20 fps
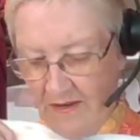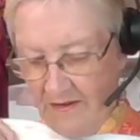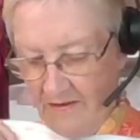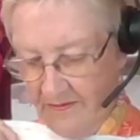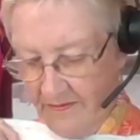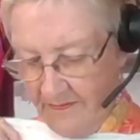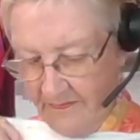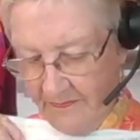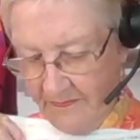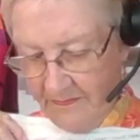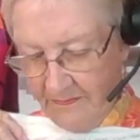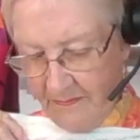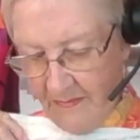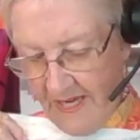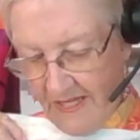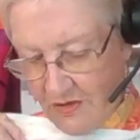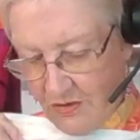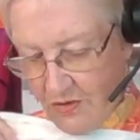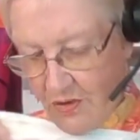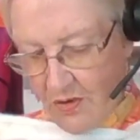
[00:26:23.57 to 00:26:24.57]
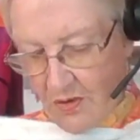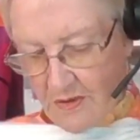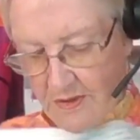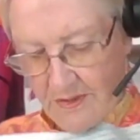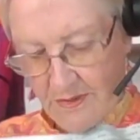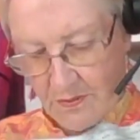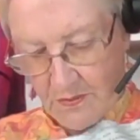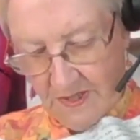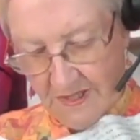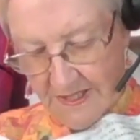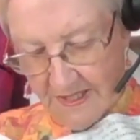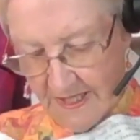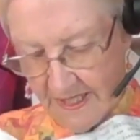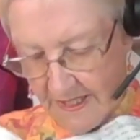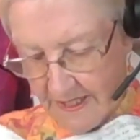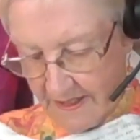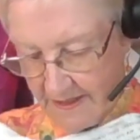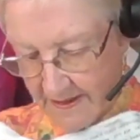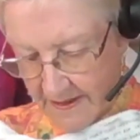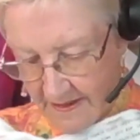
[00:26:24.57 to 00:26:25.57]
of my dogs one
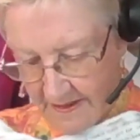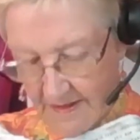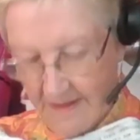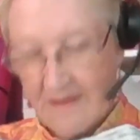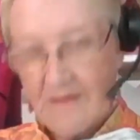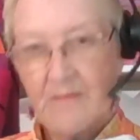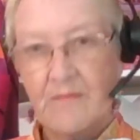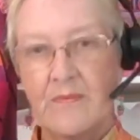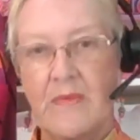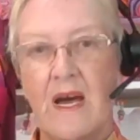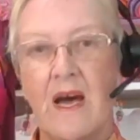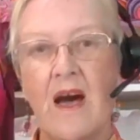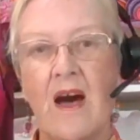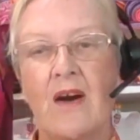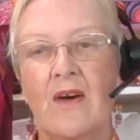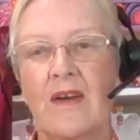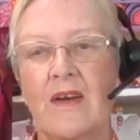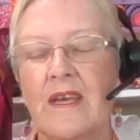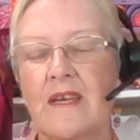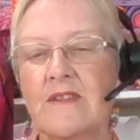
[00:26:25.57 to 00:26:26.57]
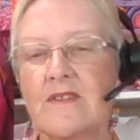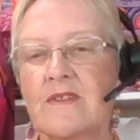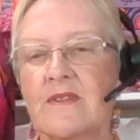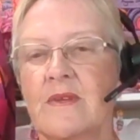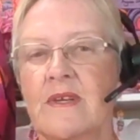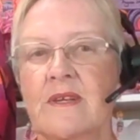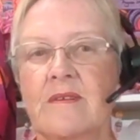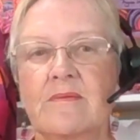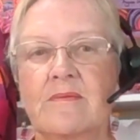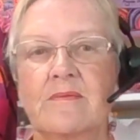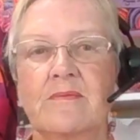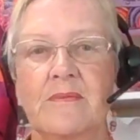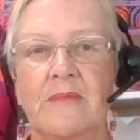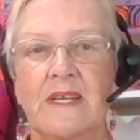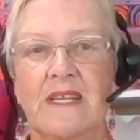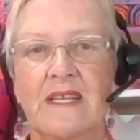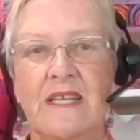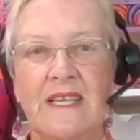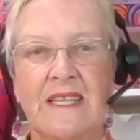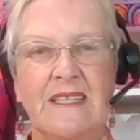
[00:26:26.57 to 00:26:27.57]
day, but I'll get to it.
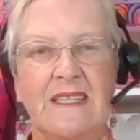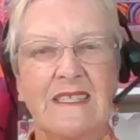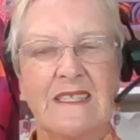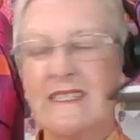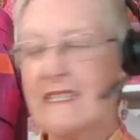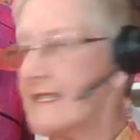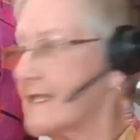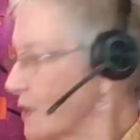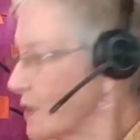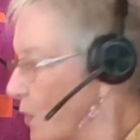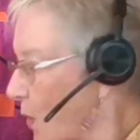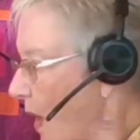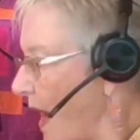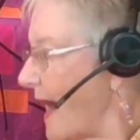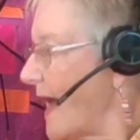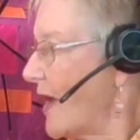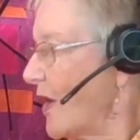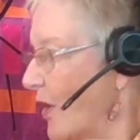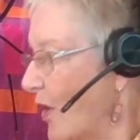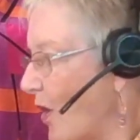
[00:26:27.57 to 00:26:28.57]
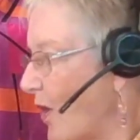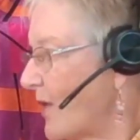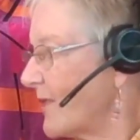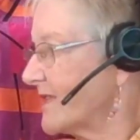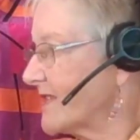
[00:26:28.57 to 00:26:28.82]
But it is quite a lot of